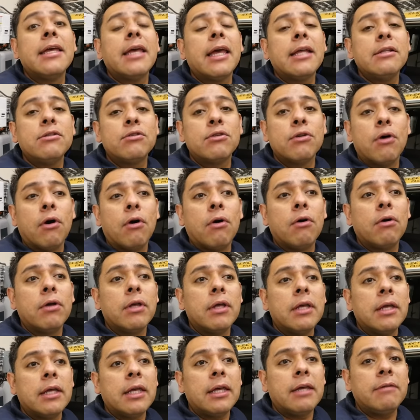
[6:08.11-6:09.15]
And so
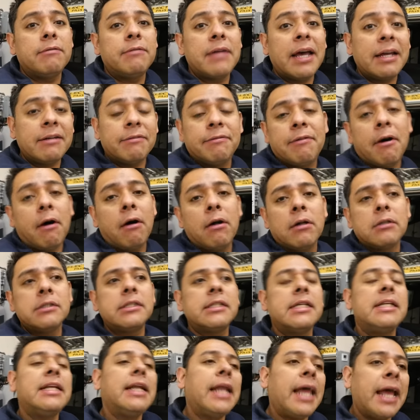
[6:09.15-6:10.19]
if that
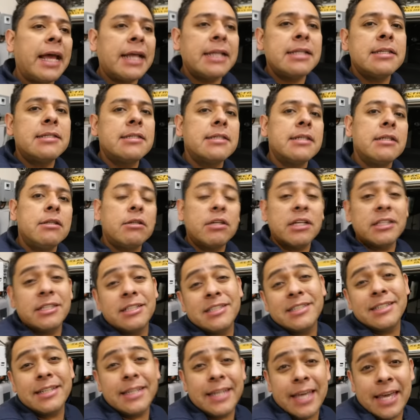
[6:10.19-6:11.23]
falls and lands and
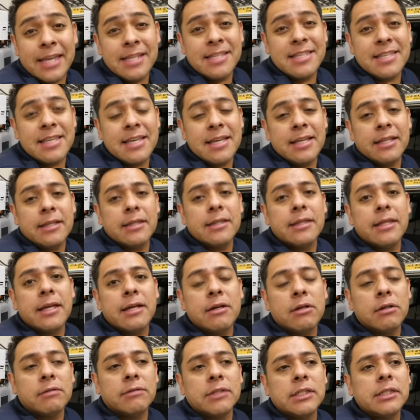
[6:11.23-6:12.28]
touches the casing,
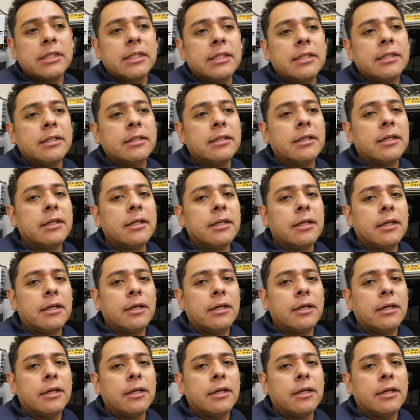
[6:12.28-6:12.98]
then all of a sudden